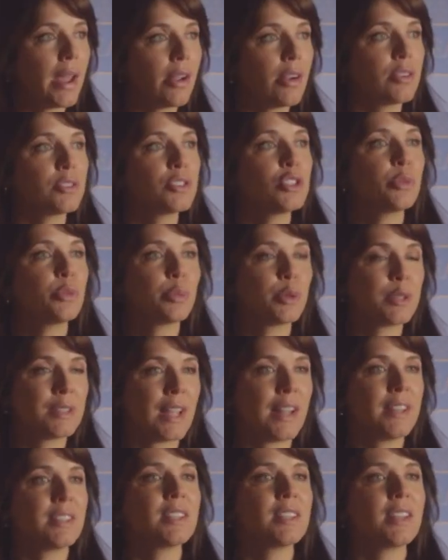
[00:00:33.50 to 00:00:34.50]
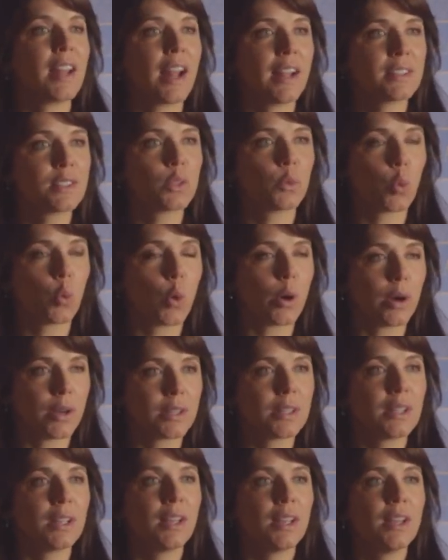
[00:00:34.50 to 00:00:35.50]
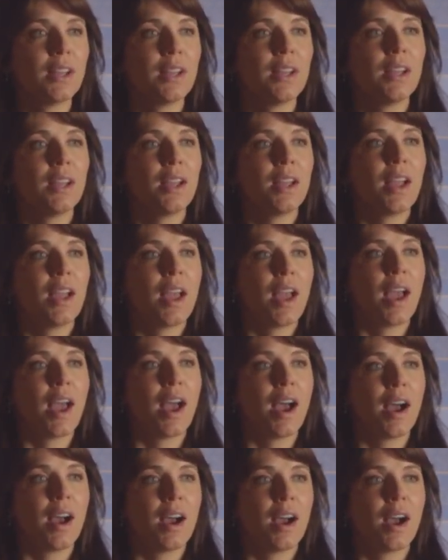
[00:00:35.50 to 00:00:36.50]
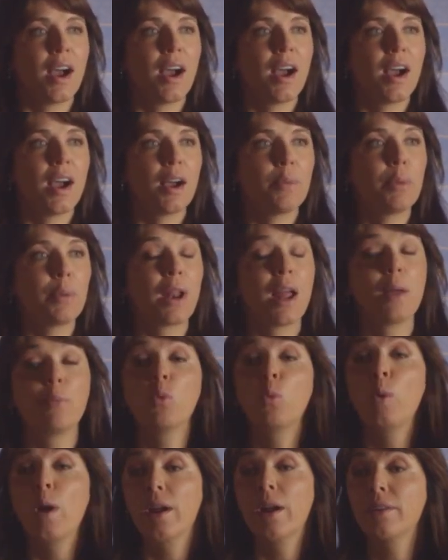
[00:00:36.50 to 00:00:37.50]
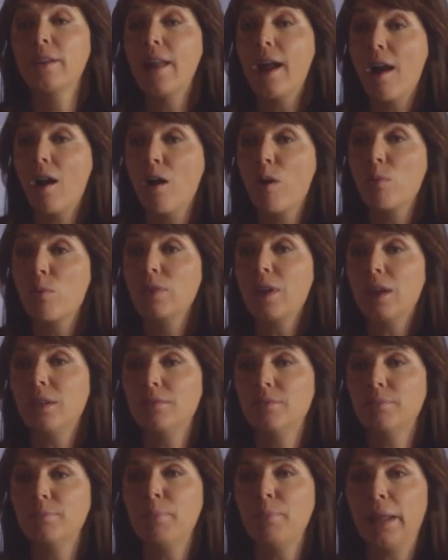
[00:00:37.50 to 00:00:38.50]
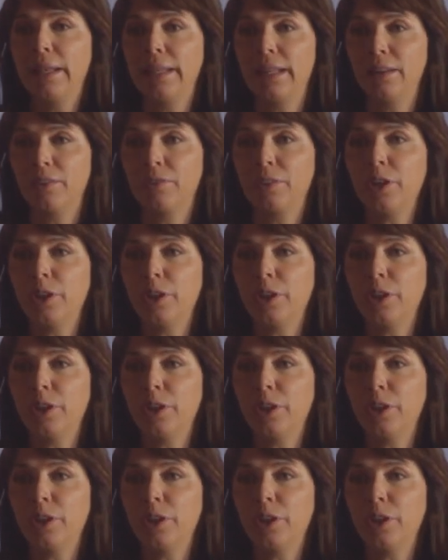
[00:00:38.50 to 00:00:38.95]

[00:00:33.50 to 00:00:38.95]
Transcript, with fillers: She is the mayor of Hudson, but she is rarely there. She frequently goes to Vancouver to visit Peter.